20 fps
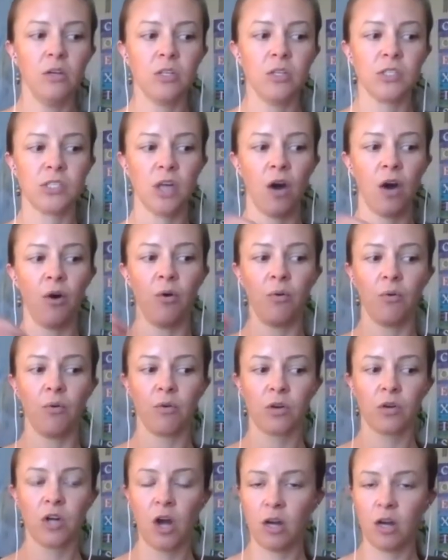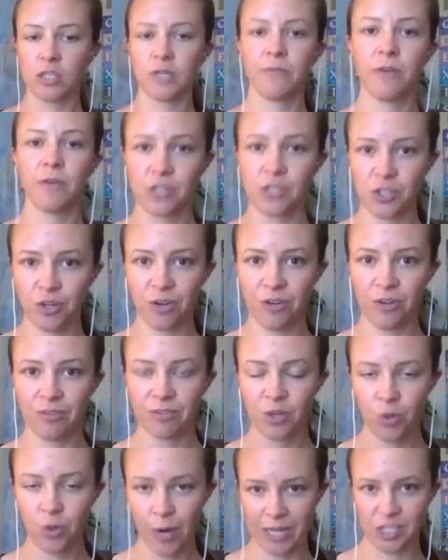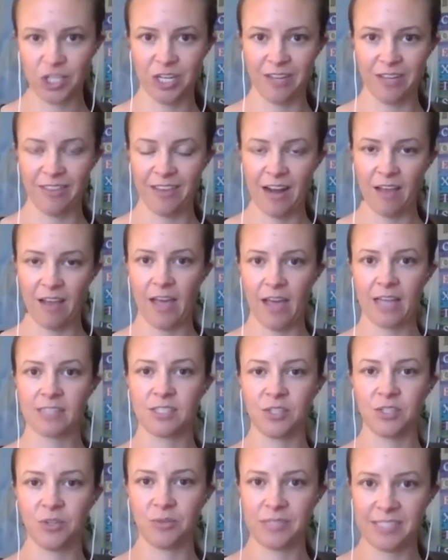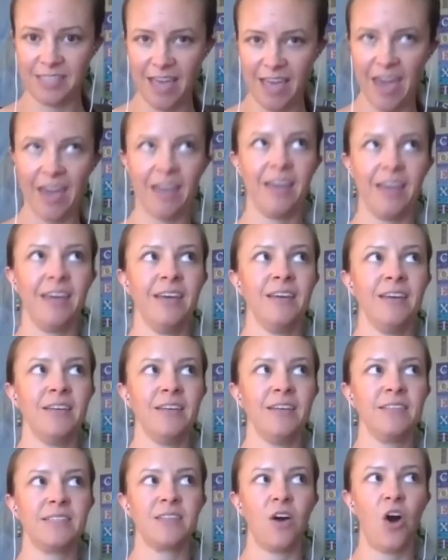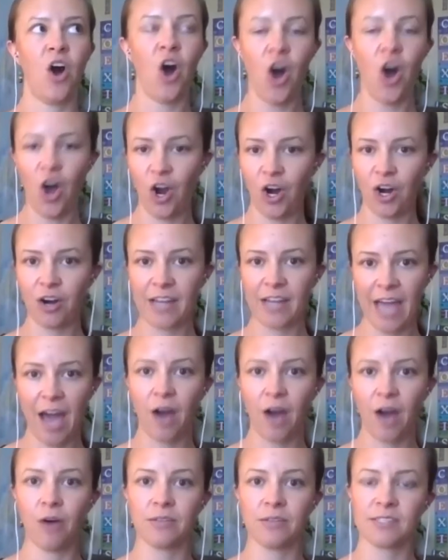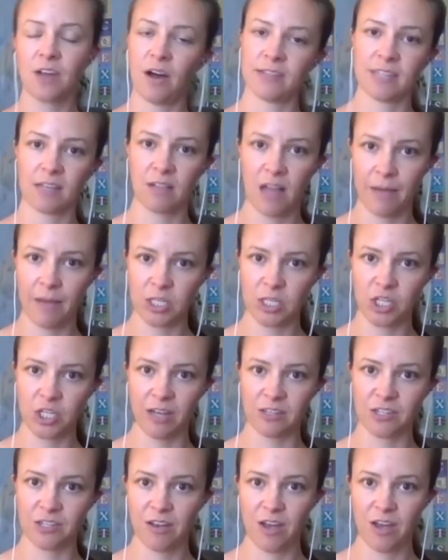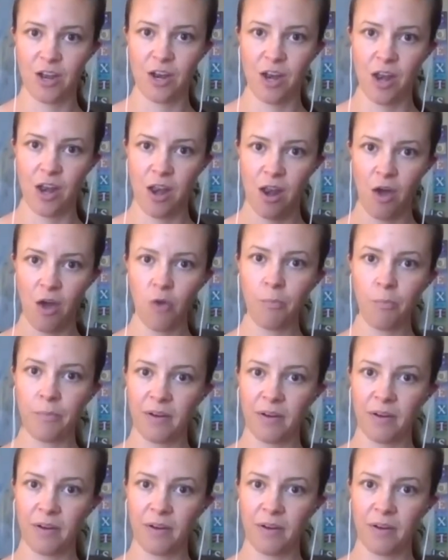So controversial question that I like to say is are cows causing climate change? Nope.